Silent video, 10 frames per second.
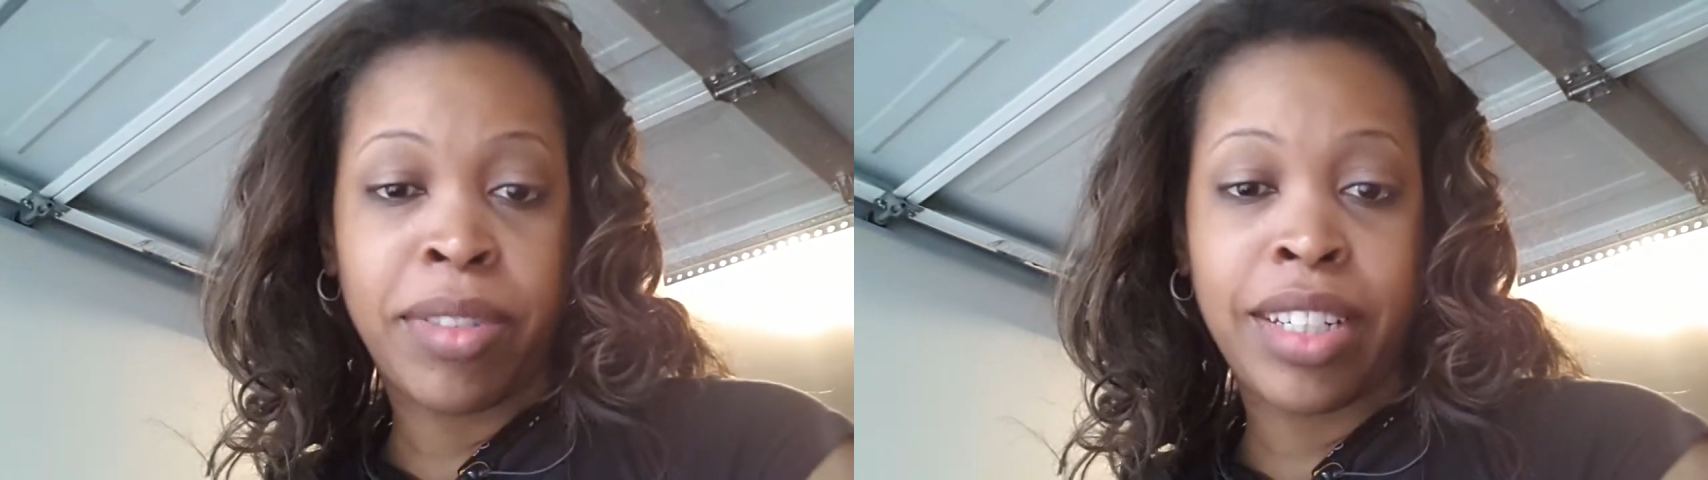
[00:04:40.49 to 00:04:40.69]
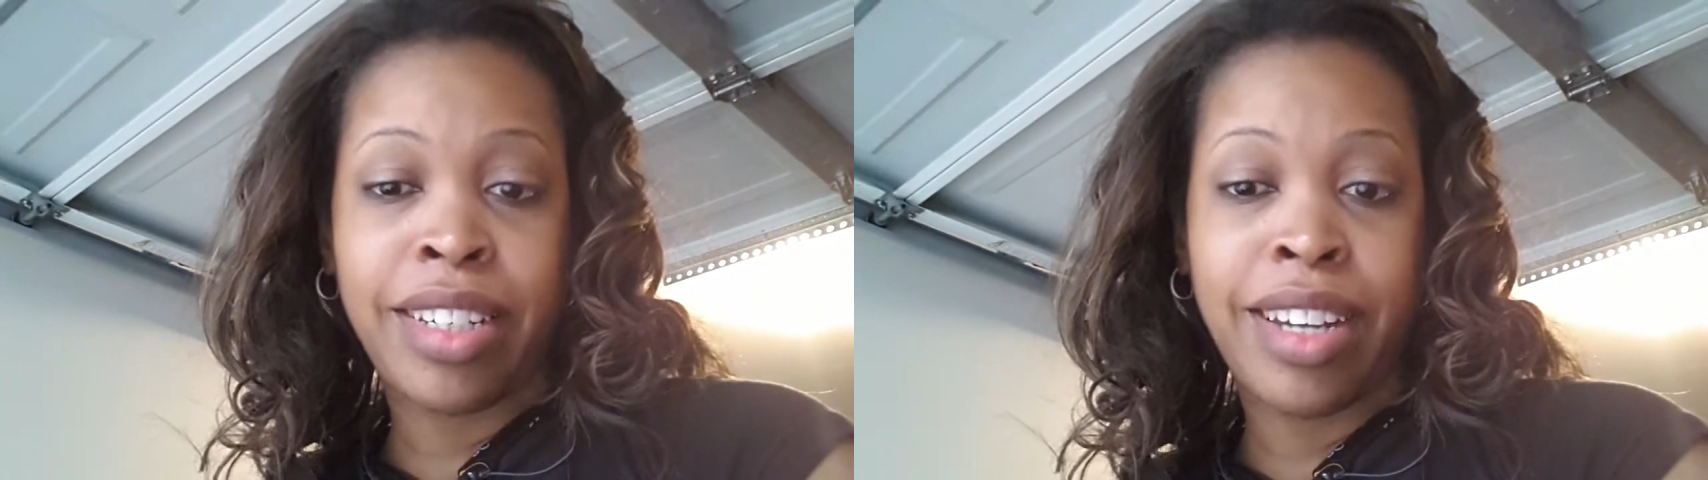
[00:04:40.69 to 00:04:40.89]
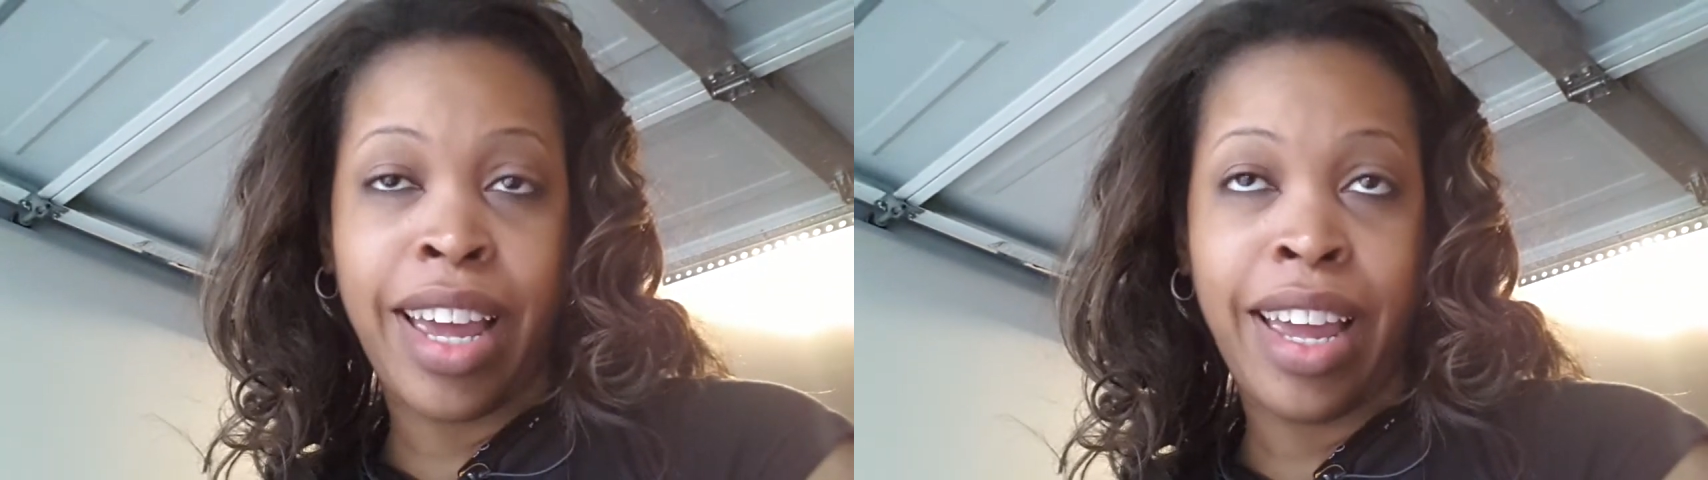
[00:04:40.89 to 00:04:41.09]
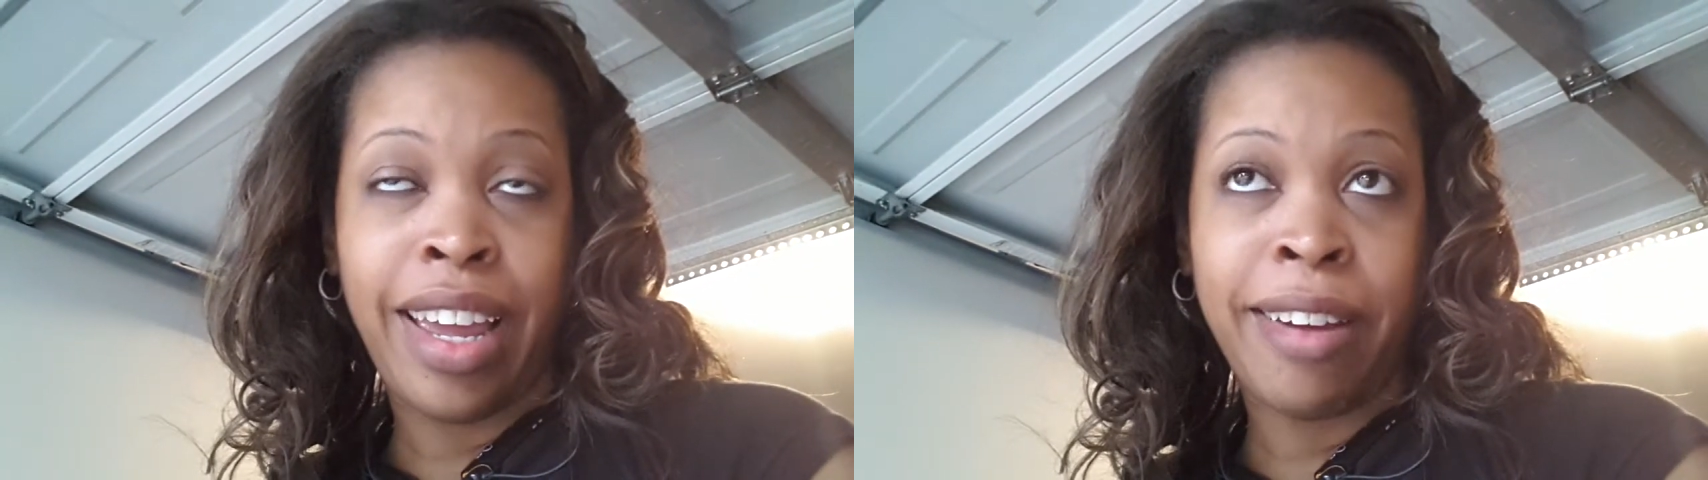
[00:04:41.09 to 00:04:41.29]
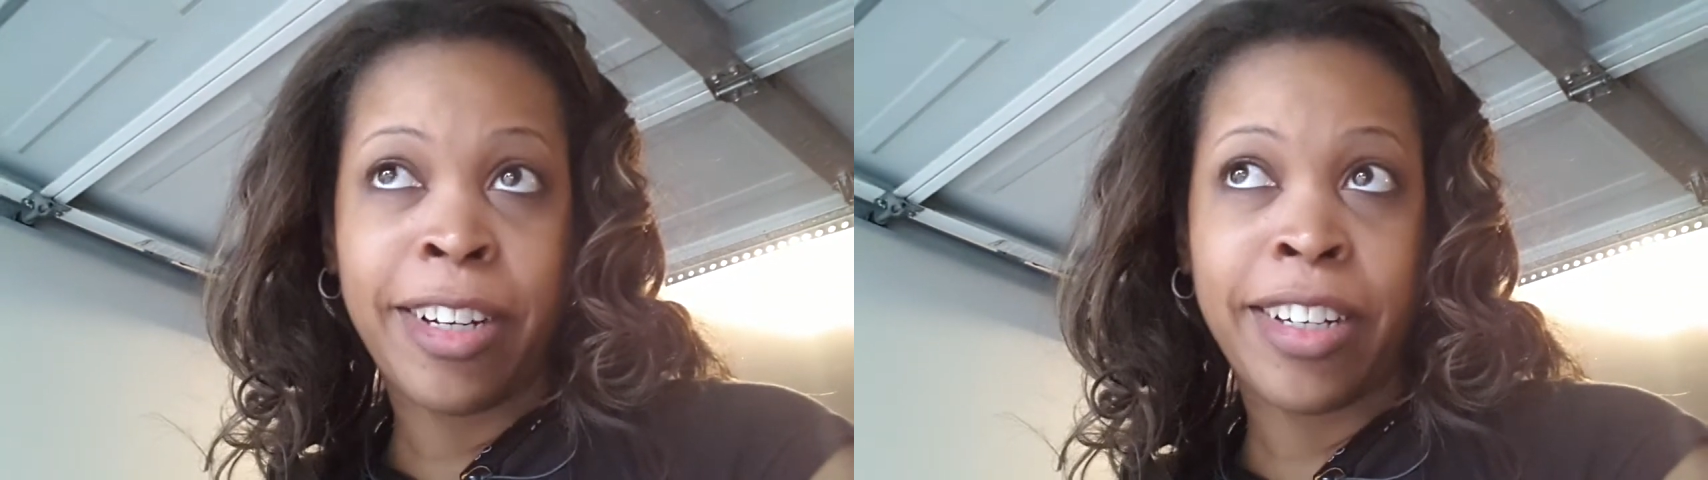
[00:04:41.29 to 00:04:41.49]

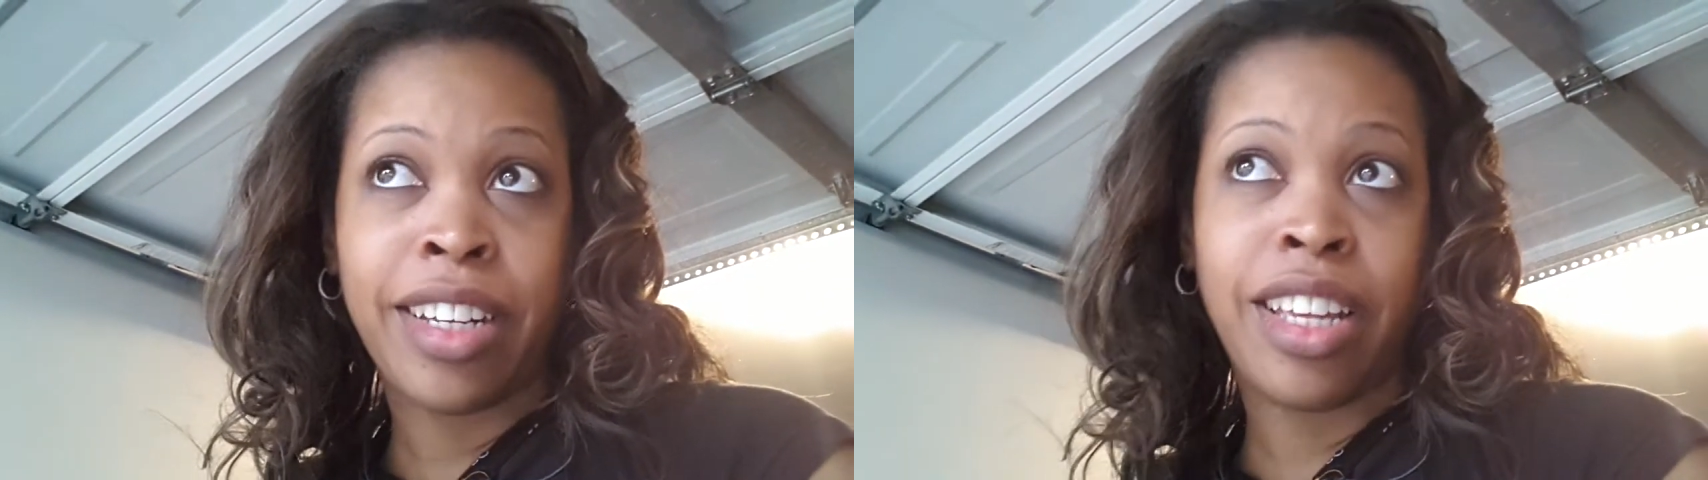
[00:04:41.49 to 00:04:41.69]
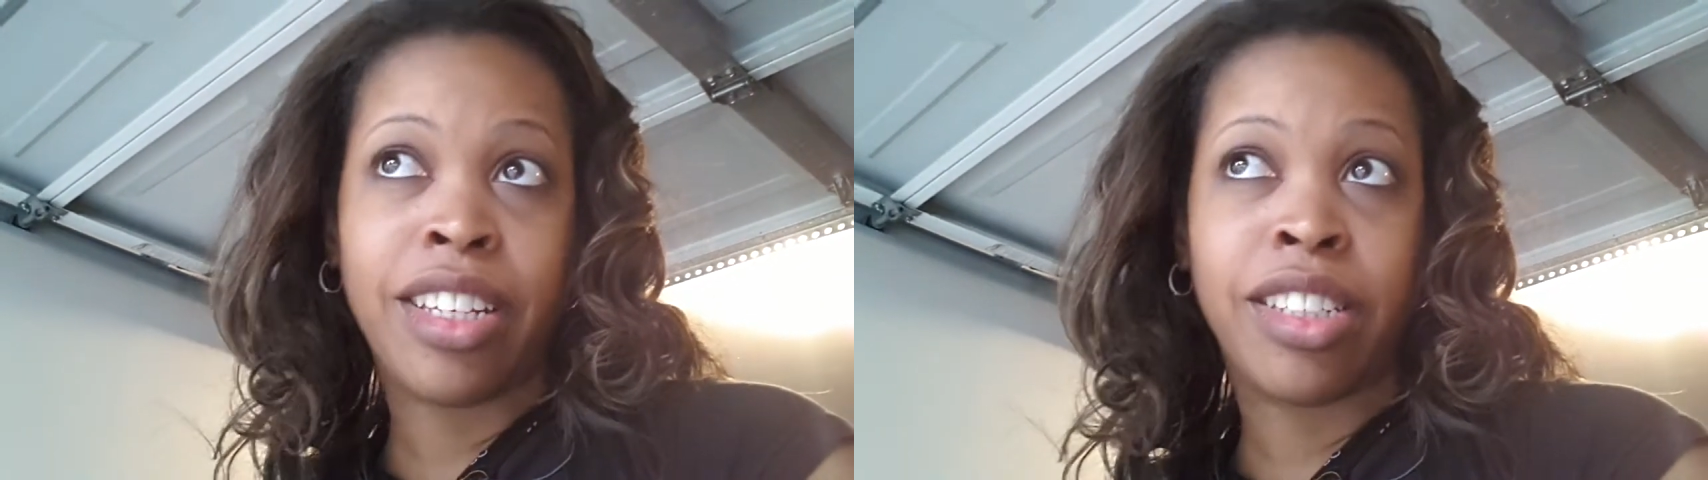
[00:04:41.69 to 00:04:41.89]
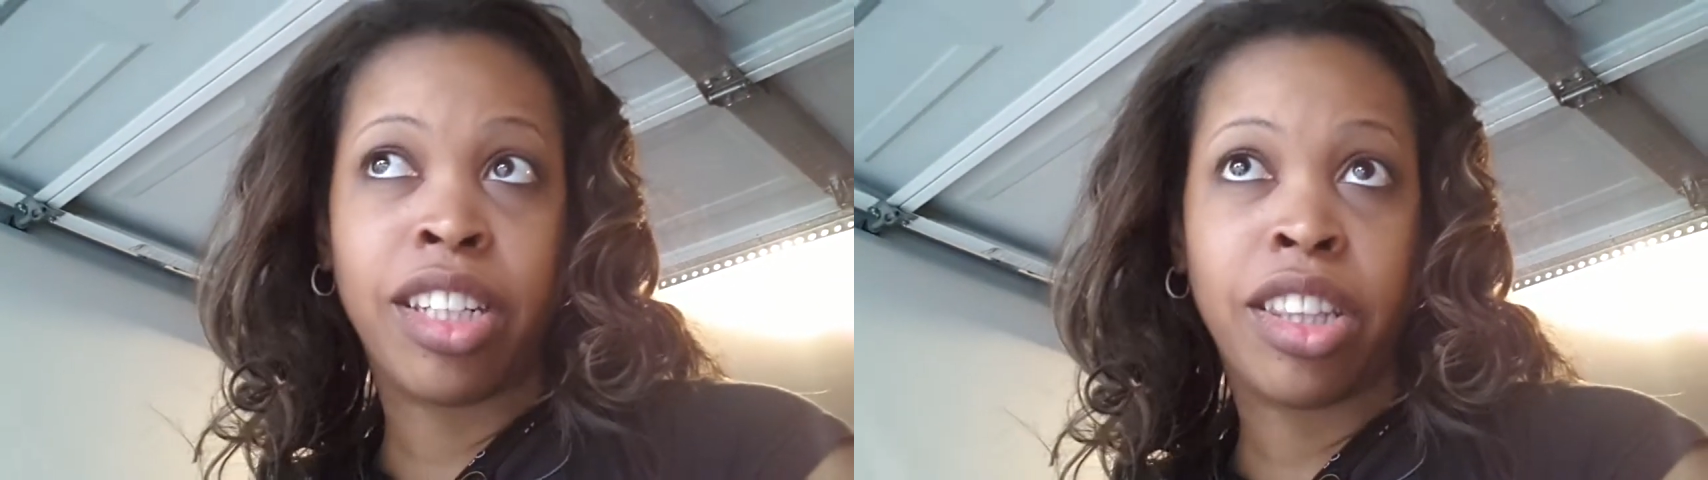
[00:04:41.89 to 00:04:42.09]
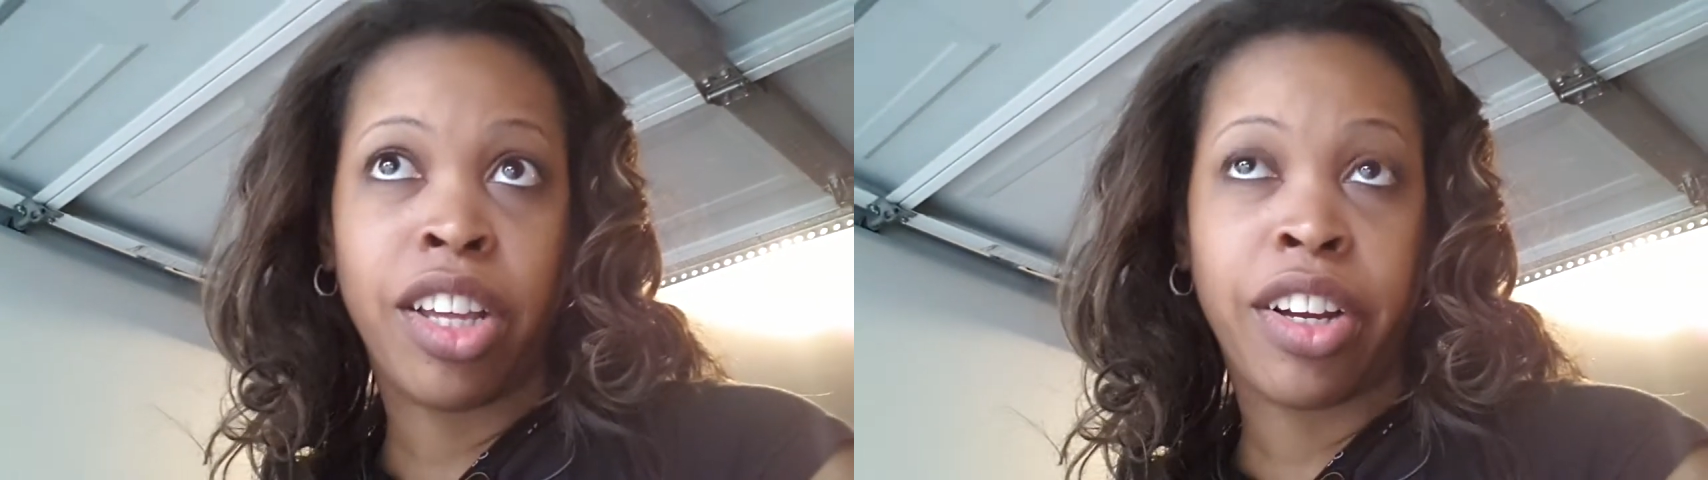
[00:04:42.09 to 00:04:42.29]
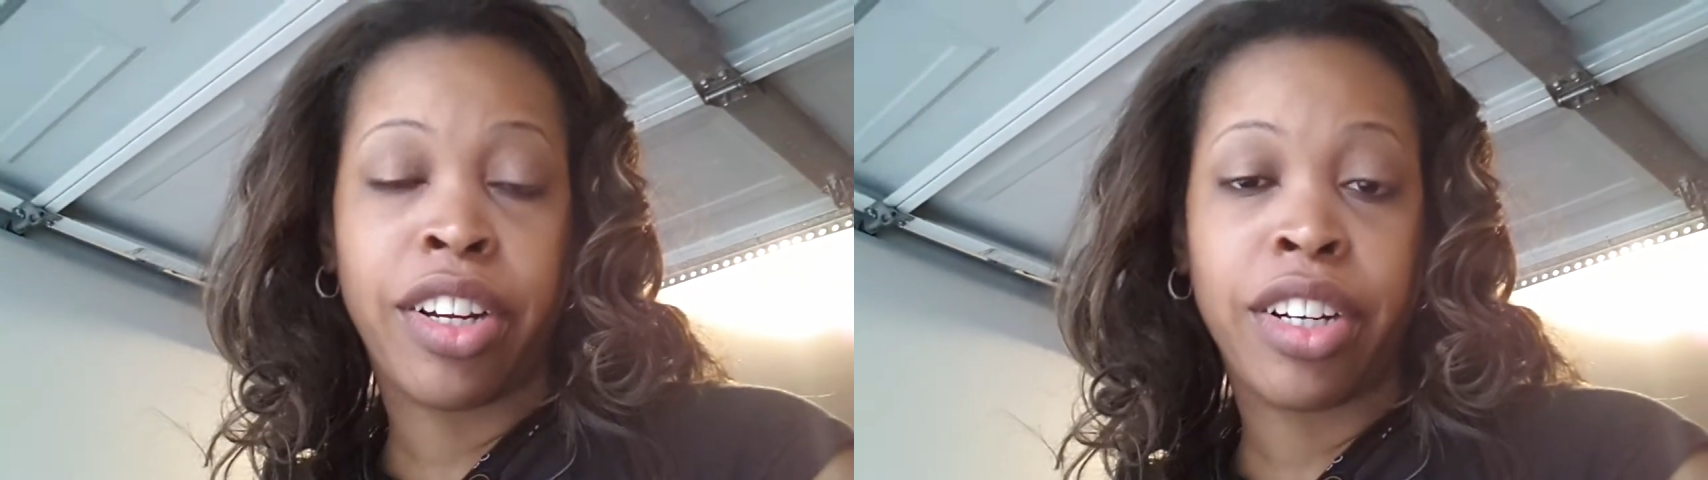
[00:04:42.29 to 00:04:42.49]
Today is the
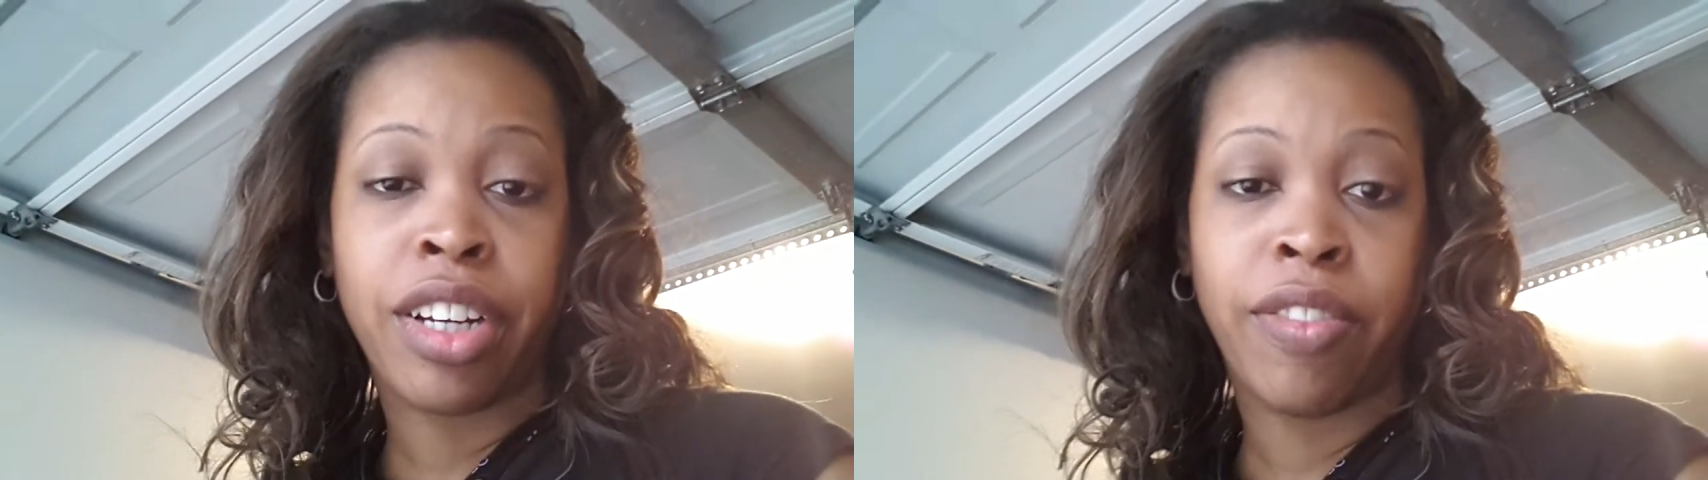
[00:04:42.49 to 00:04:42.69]
3rd